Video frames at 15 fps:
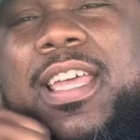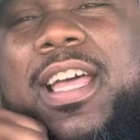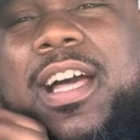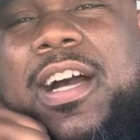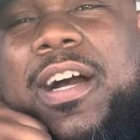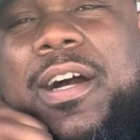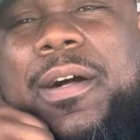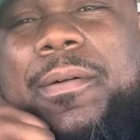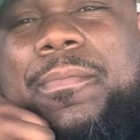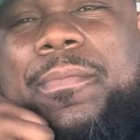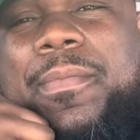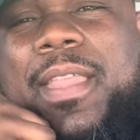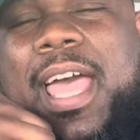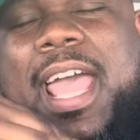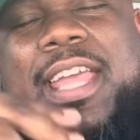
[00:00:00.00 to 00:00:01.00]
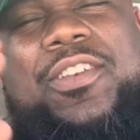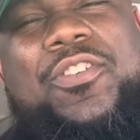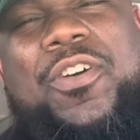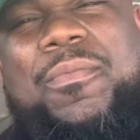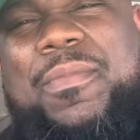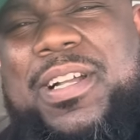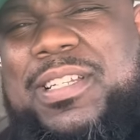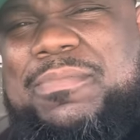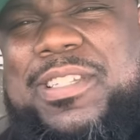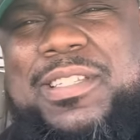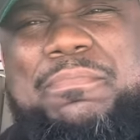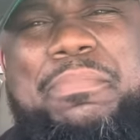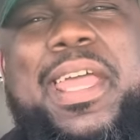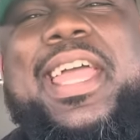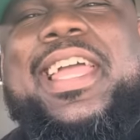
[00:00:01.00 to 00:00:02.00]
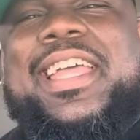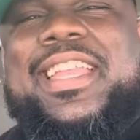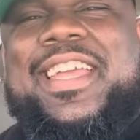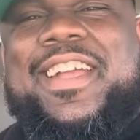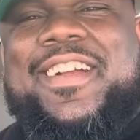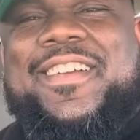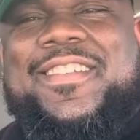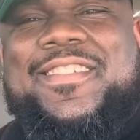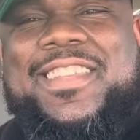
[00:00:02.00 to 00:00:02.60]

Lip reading: I ain't doing much. I'm just big in here.